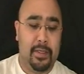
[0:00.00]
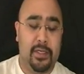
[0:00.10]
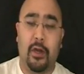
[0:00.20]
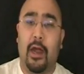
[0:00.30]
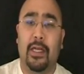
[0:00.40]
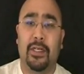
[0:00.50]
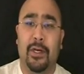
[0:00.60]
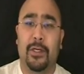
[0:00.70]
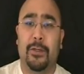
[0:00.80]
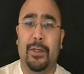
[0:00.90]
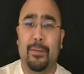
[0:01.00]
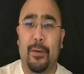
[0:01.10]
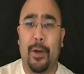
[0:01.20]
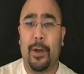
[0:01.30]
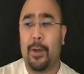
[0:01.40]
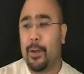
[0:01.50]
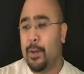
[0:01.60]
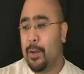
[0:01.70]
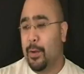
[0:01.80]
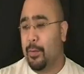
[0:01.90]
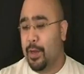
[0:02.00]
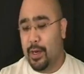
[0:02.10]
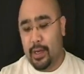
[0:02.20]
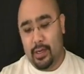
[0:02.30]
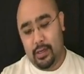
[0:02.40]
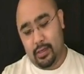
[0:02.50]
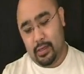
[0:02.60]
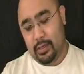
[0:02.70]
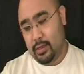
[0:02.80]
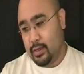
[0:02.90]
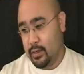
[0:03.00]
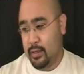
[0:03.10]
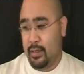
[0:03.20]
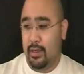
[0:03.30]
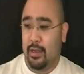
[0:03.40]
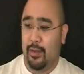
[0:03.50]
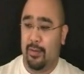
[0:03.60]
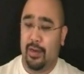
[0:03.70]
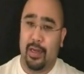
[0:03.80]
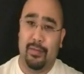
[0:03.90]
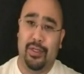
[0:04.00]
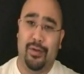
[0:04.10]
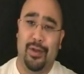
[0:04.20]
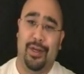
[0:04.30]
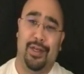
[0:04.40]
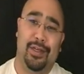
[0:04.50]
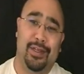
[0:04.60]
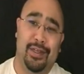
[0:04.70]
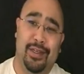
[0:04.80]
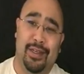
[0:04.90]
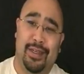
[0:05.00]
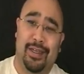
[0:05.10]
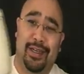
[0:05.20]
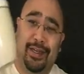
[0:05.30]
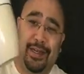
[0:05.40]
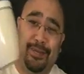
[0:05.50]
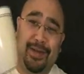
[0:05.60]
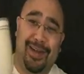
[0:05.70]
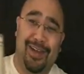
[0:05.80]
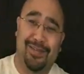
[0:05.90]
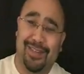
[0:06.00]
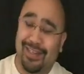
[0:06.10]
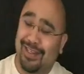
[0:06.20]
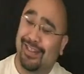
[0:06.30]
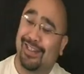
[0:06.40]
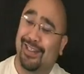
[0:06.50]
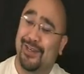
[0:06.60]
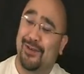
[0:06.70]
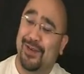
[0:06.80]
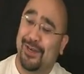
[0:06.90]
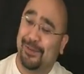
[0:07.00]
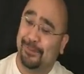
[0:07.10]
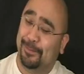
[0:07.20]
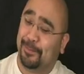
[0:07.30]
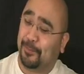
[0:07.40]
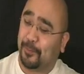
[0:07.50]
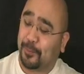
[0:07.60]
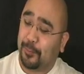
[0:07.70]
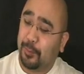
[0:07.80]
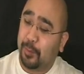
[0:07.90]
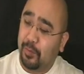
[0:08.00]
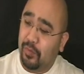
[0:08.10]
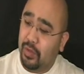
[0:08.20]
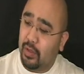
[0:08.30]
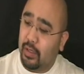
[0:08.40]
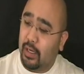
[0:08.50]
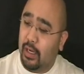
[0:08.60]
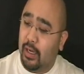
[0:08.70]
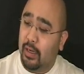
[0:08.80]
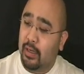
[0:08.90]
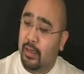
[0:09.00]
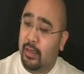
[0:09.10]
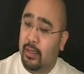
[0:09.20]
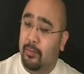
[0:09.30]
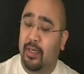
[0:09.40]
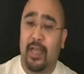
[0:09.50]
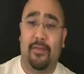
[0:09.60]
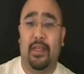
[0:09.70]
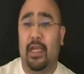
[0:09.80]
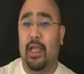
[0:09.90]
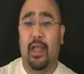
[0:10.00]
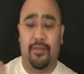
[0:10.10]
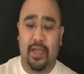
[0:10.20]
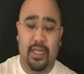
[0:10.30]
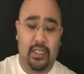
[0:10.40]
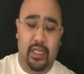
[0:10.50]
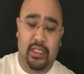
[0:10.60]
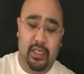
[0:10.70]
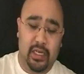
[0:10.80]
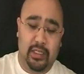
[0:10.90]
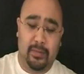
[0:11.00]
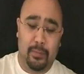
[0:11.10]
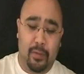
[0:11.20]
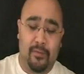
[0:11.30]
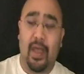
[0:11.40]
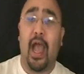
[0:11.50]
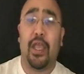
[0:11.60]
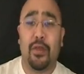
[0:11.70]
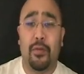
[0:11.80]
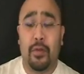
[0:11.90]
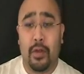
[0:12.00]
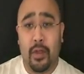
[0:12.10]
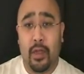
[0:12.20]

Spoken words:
cigar I turn to in the morning when I'm enjoying a cup of coffee. So, but definitely, I think it's a more value